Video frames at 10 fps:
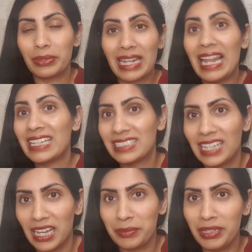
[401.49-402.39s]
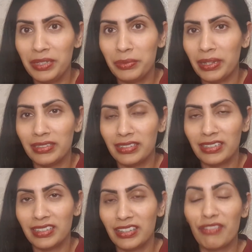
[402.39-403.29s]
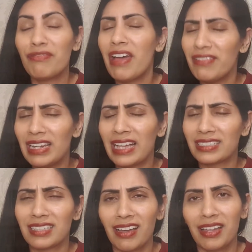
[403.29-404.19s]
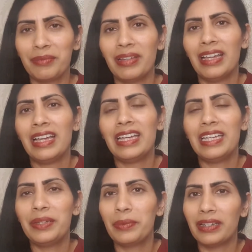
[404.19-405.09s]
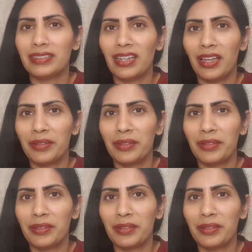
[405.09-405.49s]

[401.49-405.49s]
the very last time he went